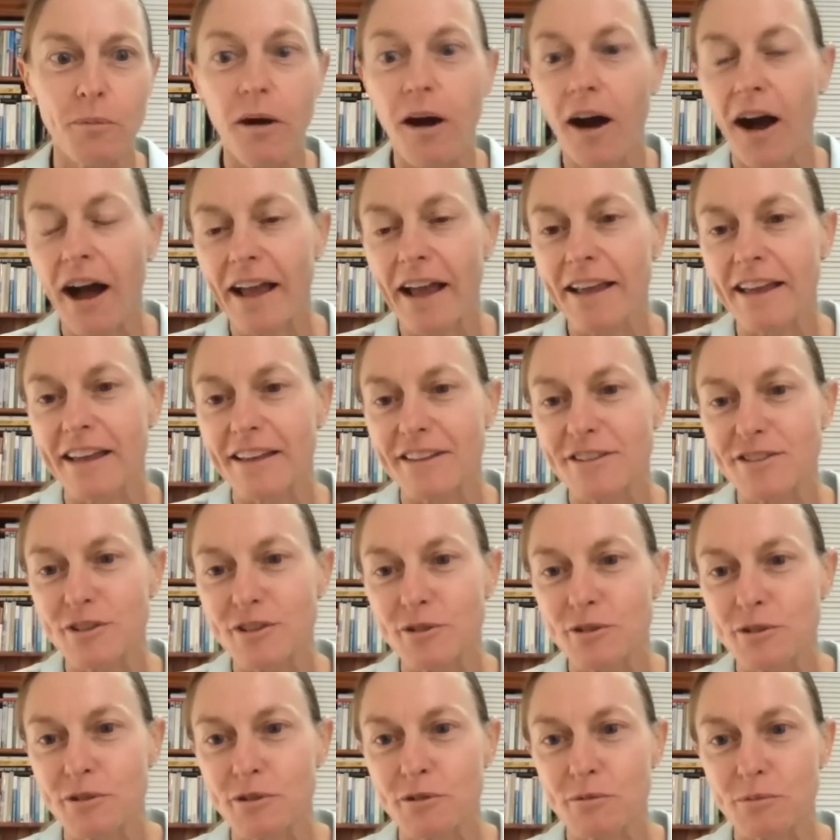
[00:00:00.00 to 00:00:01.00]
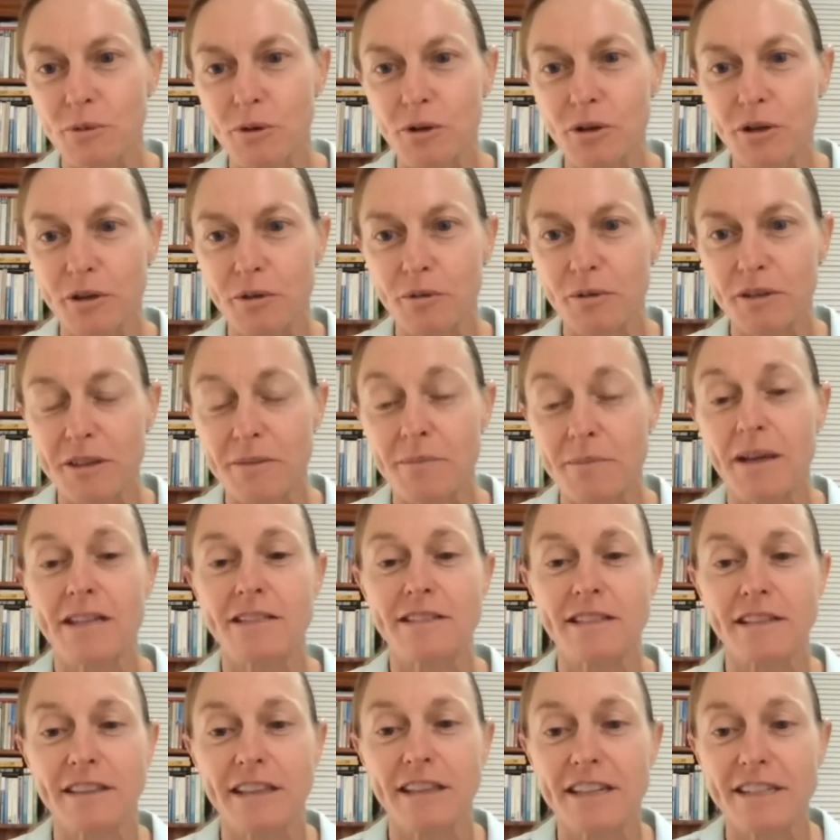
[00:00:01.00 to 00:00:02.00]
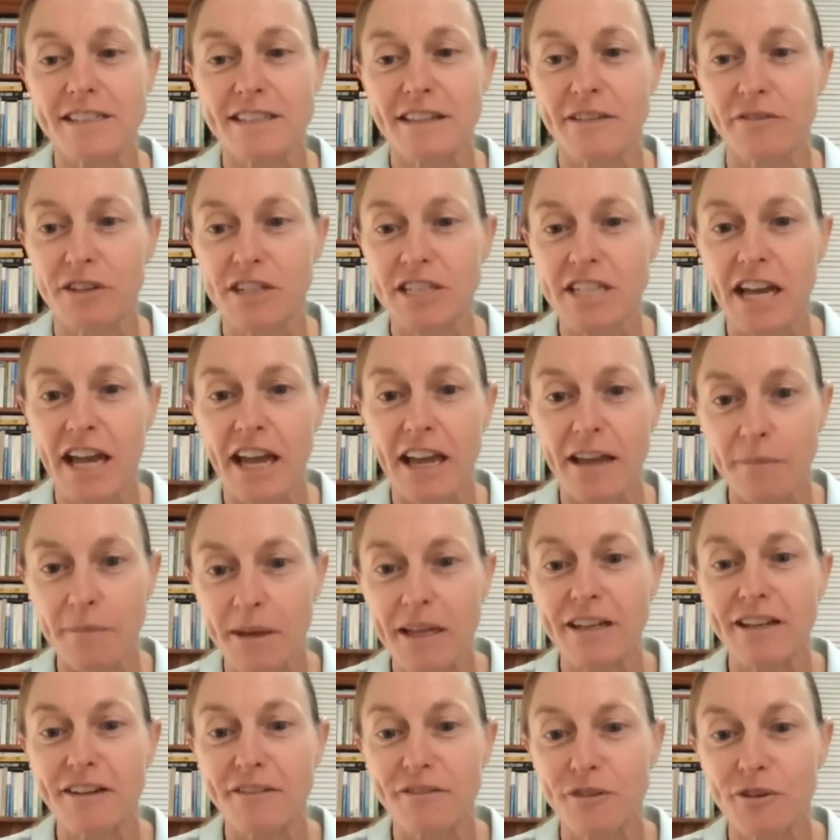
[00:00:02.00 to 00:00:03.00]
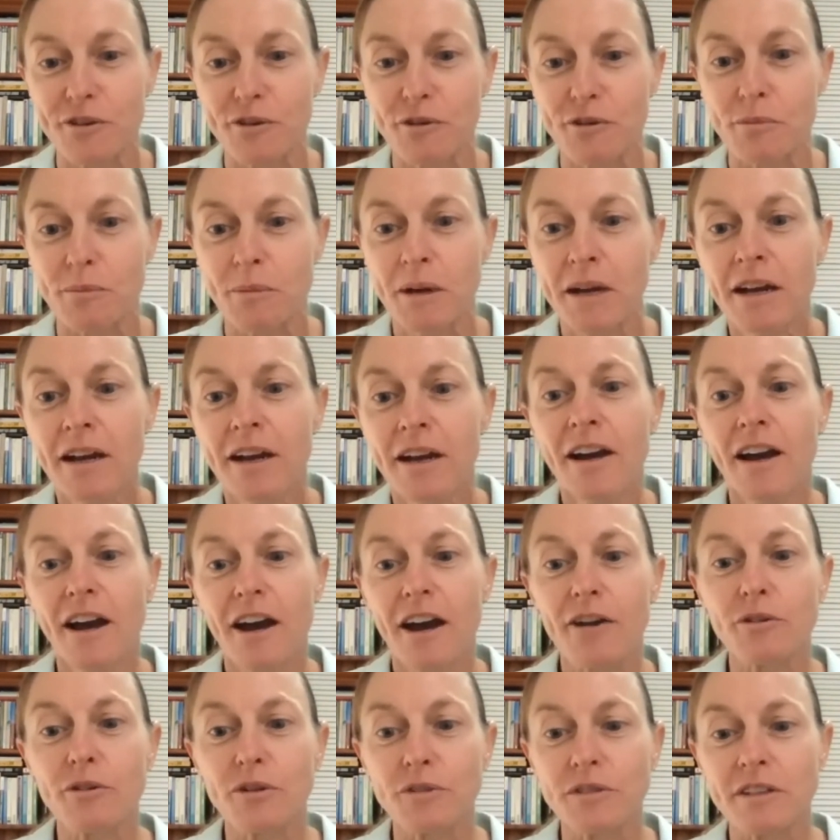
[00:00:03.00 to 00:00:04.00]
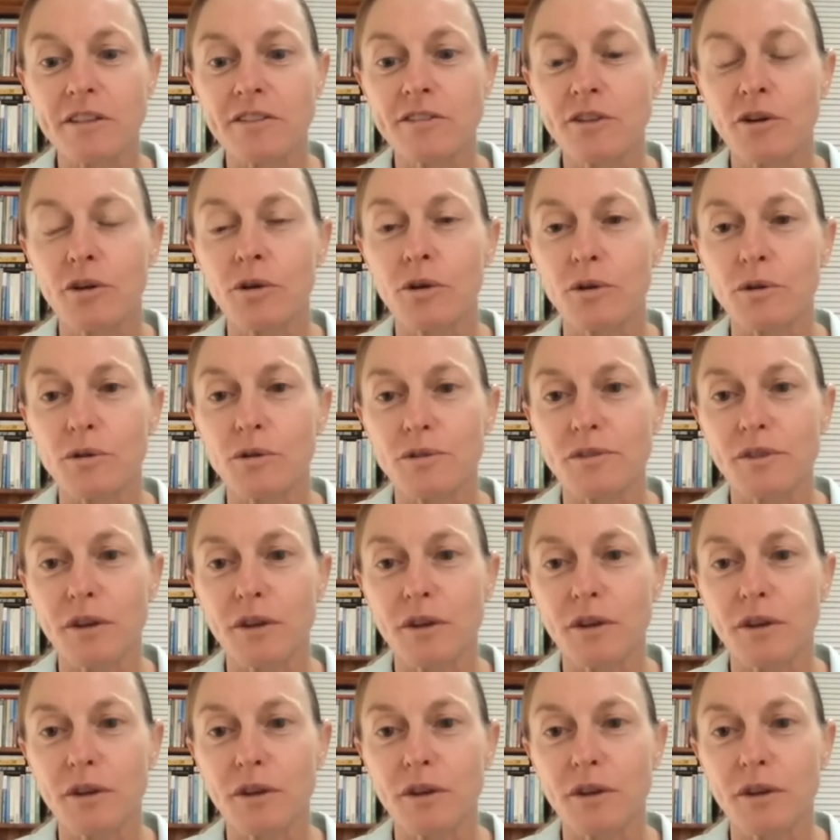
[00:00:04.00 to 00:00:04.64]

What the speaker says: I get to work with amazing leaders every day, many of whom are on this call.